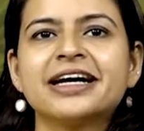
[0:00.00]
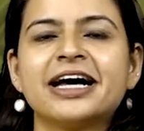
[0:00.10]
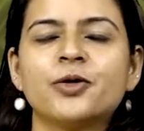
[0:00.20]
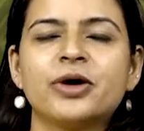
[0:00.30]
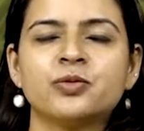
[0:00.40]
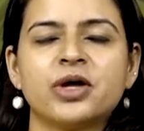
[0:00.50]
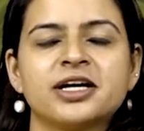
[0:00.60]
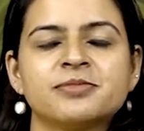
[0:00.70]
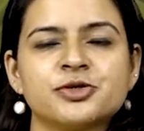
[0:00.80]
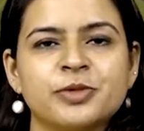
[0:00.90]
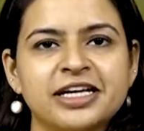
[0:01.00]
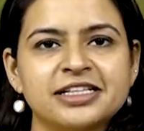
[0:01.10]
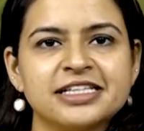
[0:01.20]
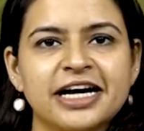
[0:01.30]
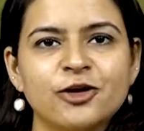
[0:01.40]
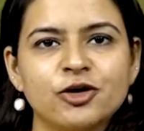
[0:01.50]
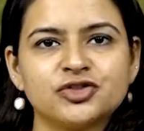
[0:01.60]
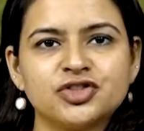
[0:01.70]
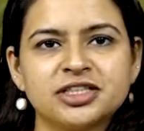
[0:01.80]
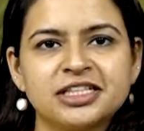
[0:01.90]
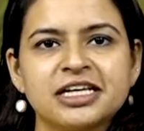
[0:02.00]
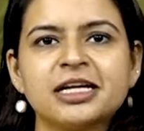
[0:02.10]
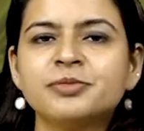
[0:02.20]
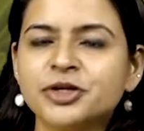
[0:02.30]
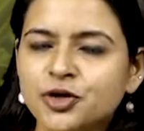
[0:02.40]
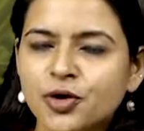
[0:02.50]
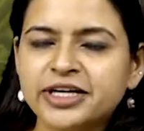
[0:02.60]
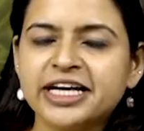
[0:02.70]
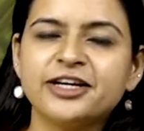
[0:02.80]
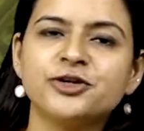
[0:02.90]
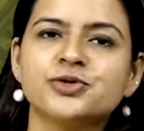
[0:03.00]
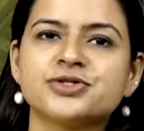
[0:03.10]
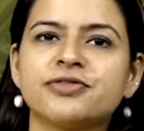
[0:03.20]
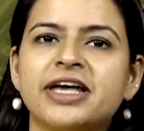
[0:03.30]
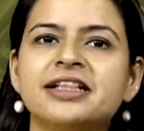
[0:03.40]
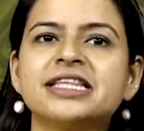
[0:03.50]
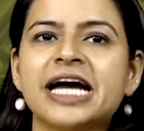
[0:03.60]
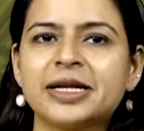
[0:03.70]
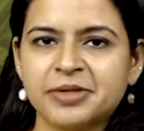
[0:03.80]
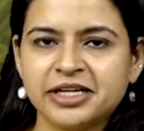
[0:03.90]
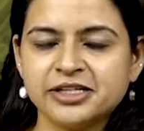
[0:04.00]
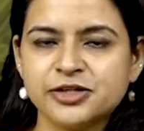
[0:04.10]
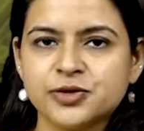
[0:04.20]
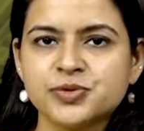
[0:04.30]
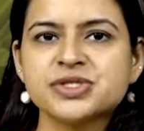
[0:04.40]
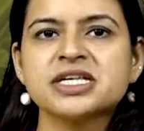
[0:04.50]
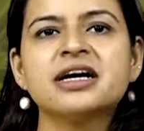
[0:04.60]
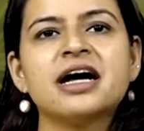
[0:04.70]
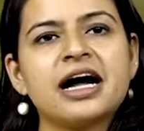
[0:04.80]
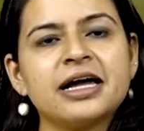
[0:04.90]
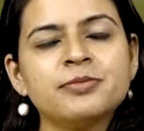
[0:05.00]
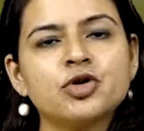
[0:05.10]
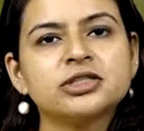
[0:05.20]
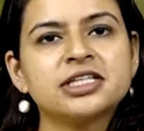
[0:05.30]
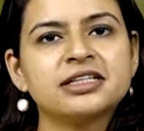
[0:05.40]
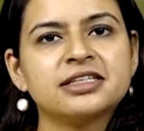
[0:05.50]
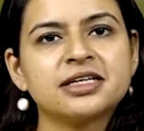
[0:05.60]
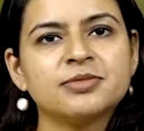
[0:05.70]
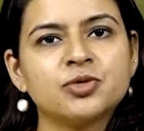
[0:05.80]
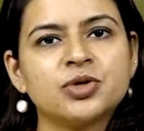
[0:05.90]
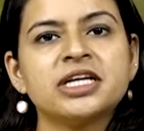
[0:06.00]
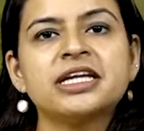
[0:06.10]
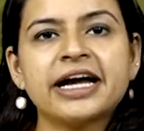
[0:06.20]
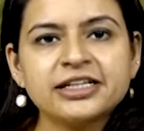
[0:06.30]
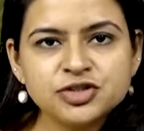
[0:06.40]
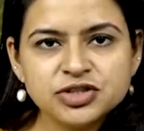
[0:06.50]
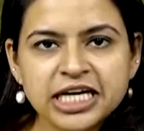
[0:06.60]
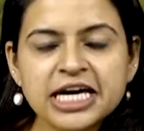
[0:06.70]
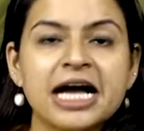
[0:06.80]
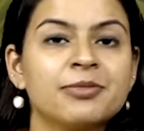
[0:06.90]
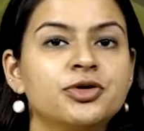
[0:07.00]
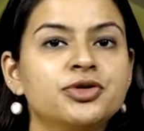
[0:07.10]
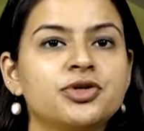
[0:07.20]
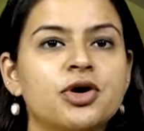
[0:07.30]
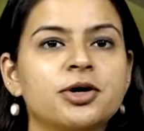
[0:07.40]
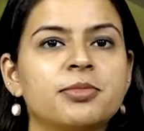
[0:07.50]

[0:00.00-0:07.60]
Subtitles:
Hello and welcome to Medical Dialogues Journal Club, your daily dose of health and medical news. I am Dr. Nandita Mohan, and today I'm going to talk